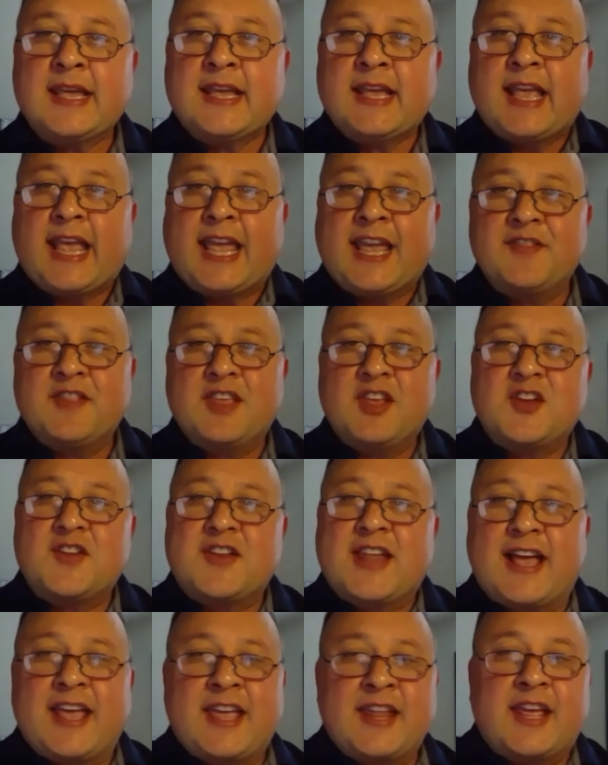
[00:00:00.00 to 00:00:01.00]
In
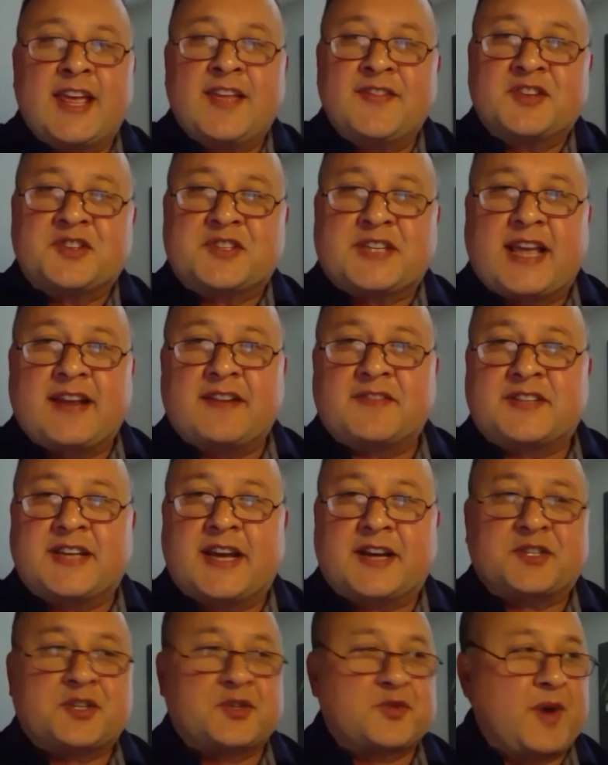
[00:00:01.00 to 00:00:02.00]
the state of
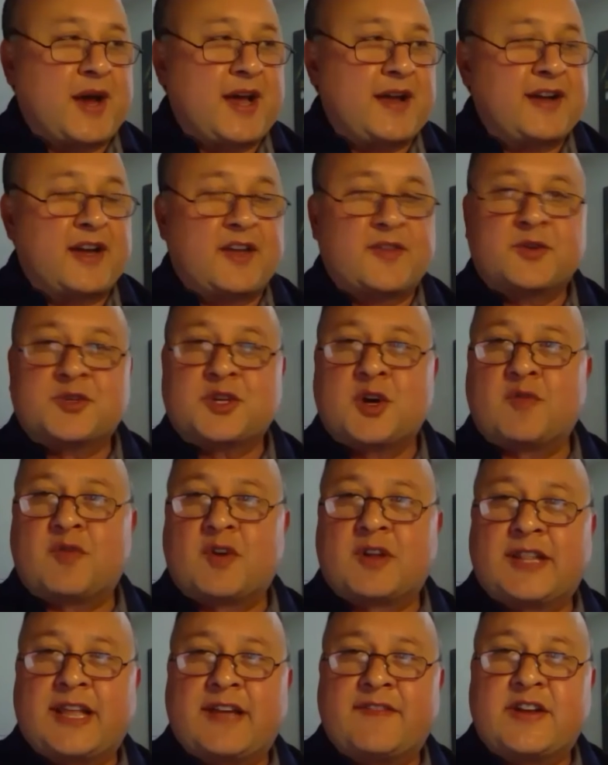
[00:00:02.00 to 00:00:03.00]
Texas right now, there's over
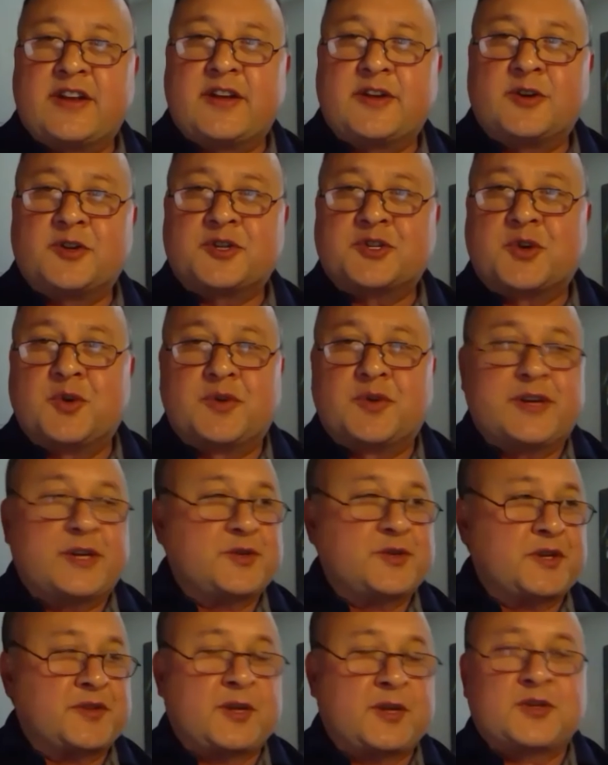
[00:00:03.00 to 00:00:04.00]
1,100 school
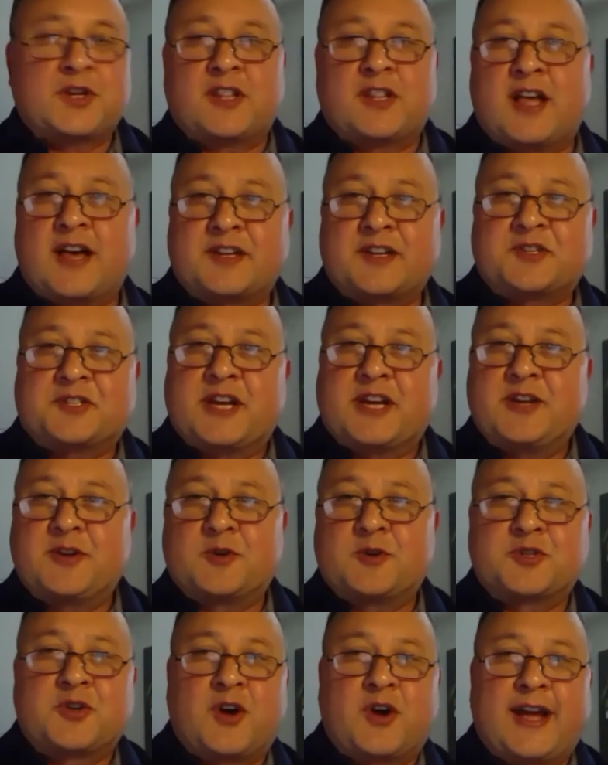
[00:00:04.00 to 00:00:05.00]
districts. There's a lot of
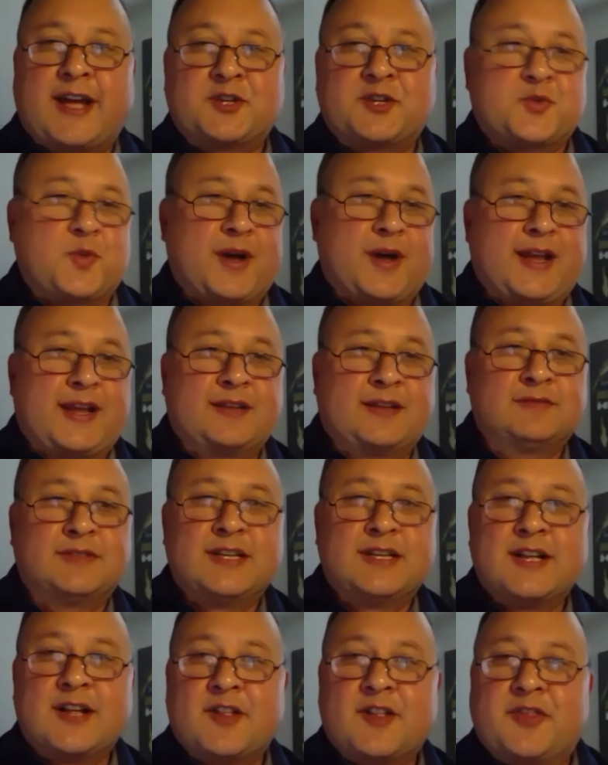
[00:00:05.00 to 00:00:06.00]
seniors graduating.
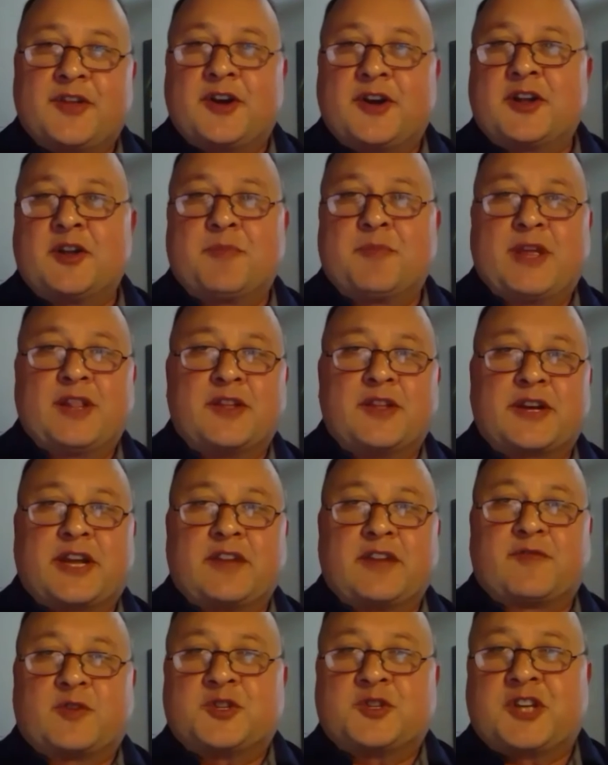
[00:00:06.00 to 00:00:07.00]
They're going to be
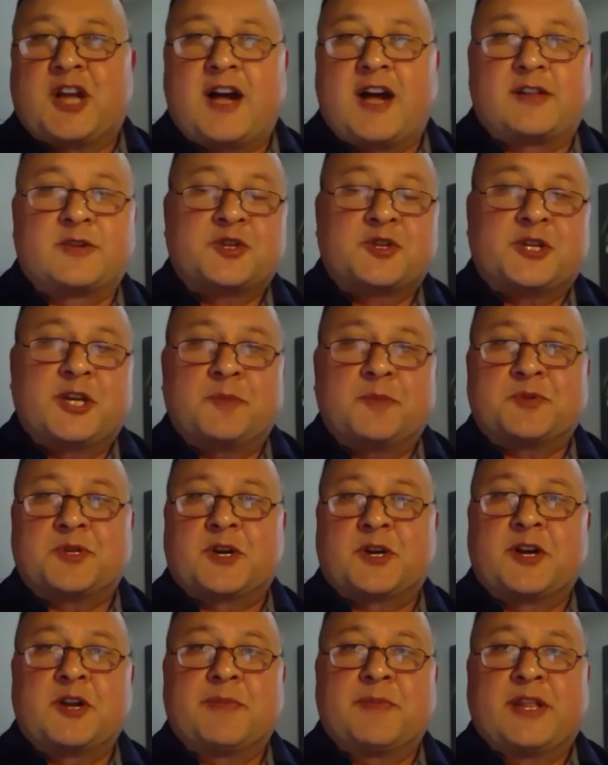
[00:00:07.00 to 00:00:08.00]
looking for scholarships.
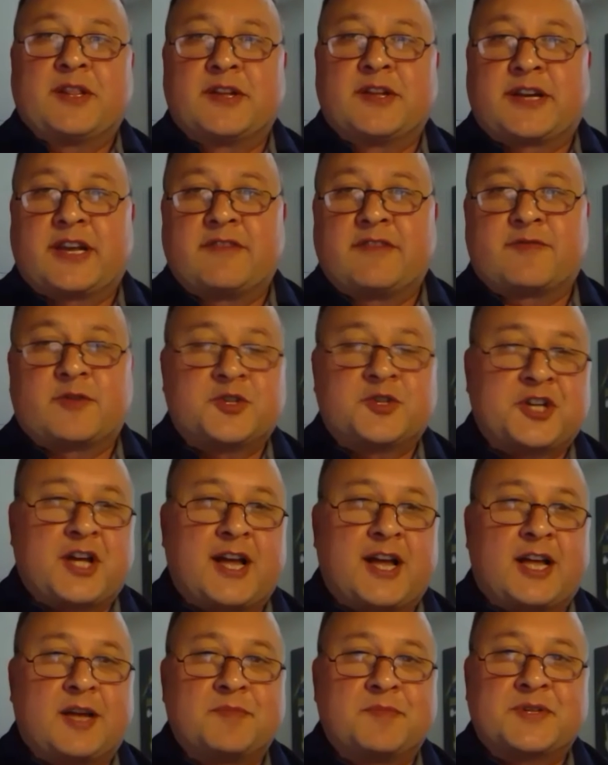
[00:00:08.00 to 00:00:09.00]
They're going to be looking for
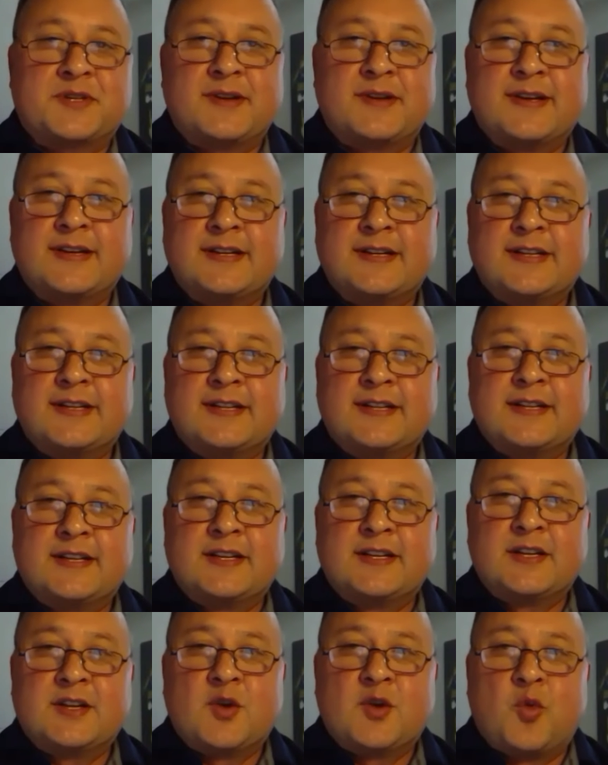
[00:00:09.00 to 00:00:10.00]
jobs.
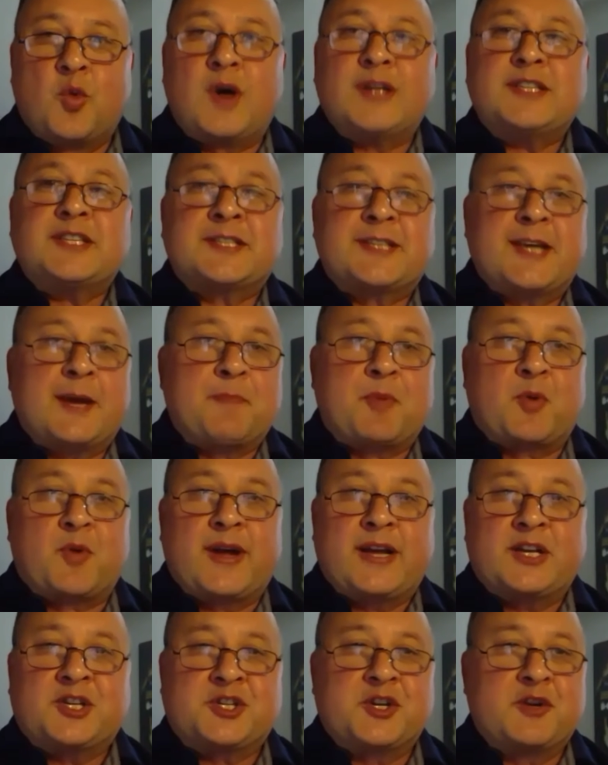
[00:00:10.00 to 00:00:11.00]
What
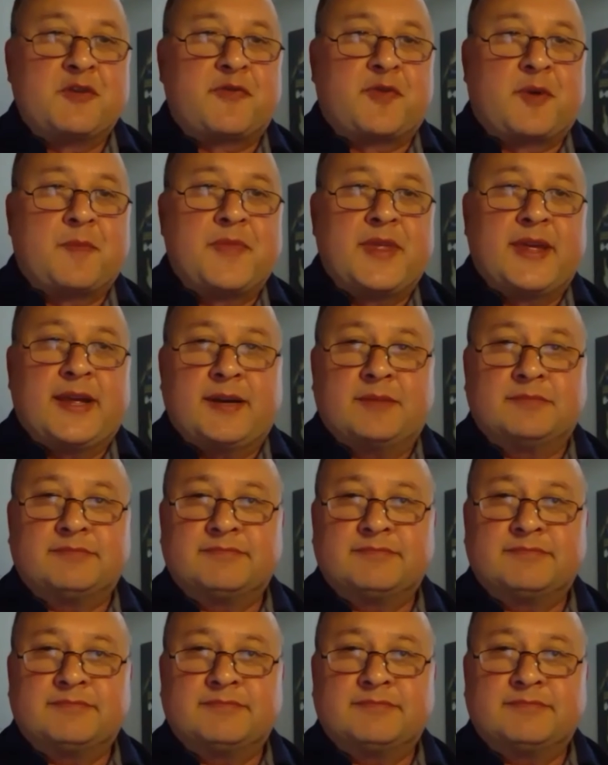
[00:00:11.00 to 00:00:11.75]
separates you from them?